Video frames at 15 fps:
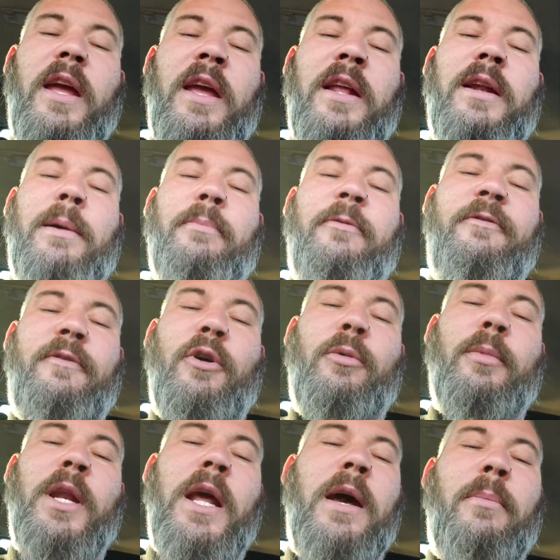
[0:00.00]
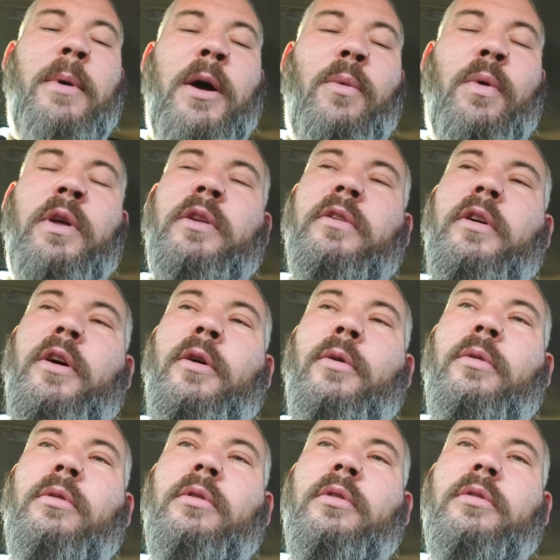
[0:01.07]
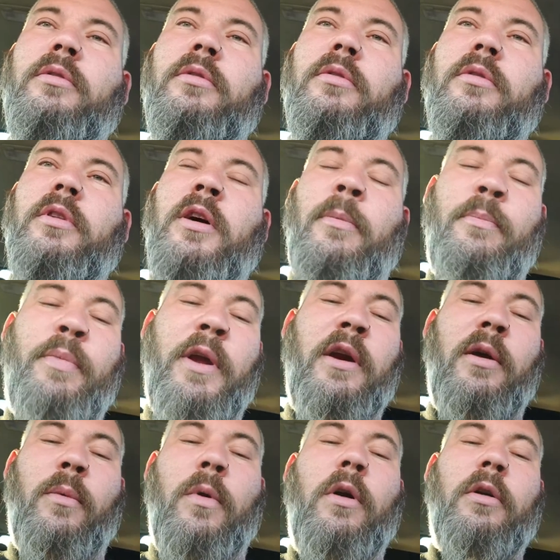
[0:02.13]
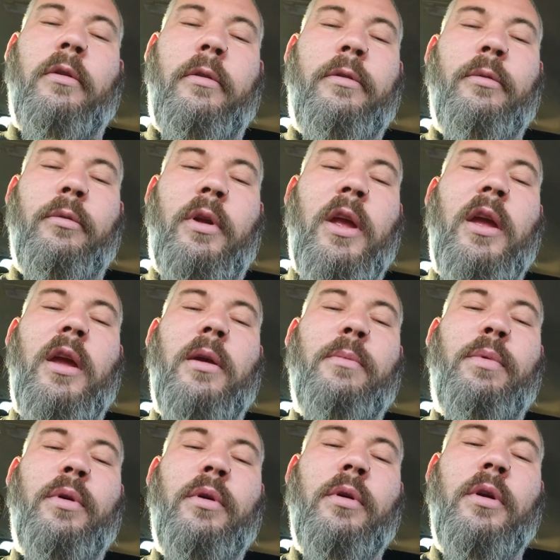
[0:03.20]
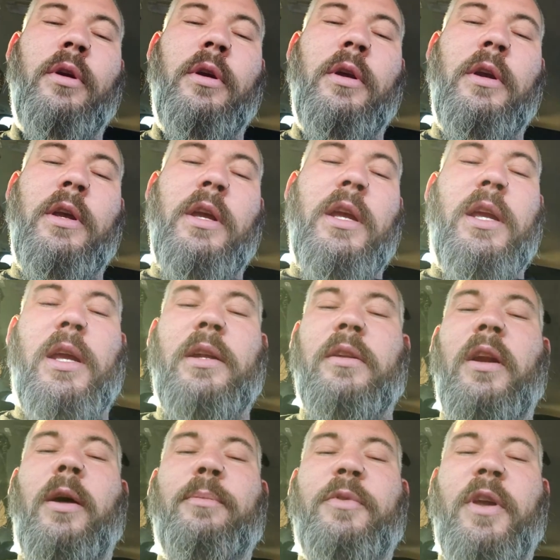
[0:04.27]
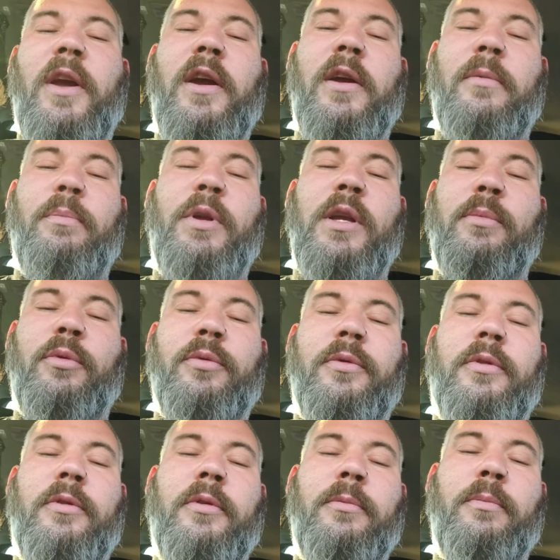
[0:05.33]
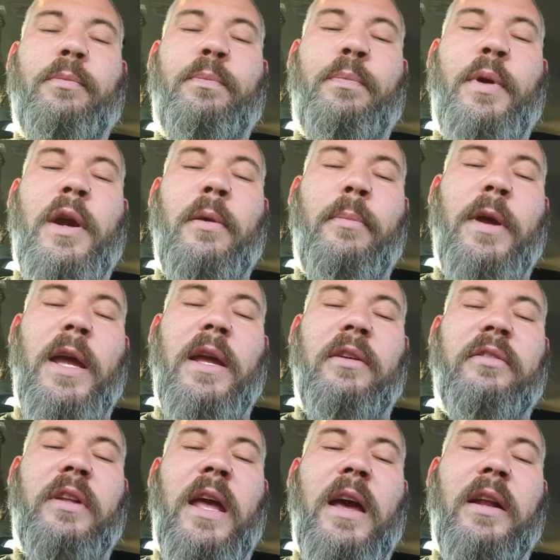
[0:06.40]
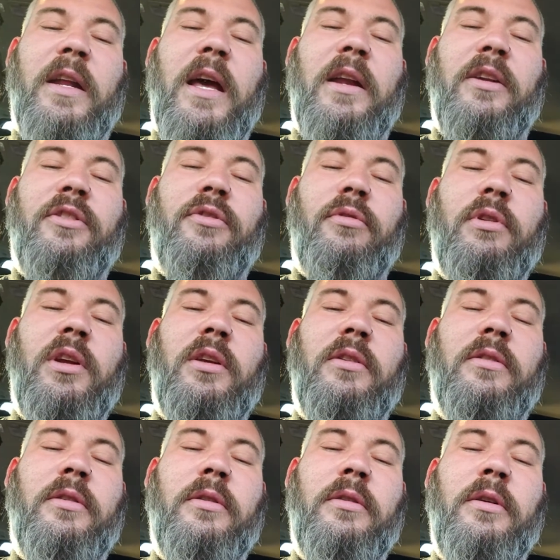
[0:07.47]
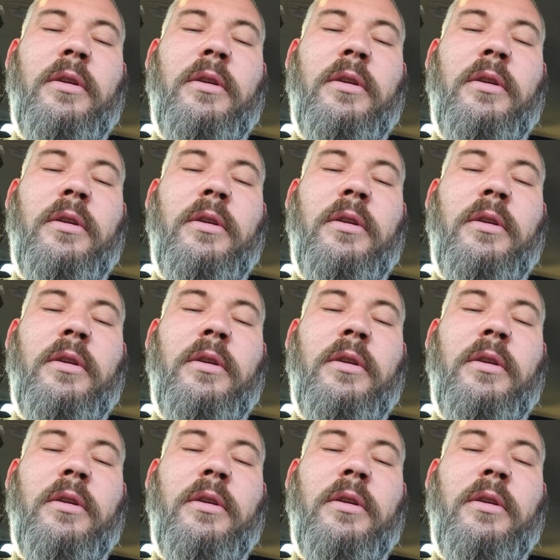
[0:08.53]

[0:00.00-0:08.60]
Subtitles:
and I'm filming out my window a bear walking through camp. He ended up tearing people's bear bags down out of trees,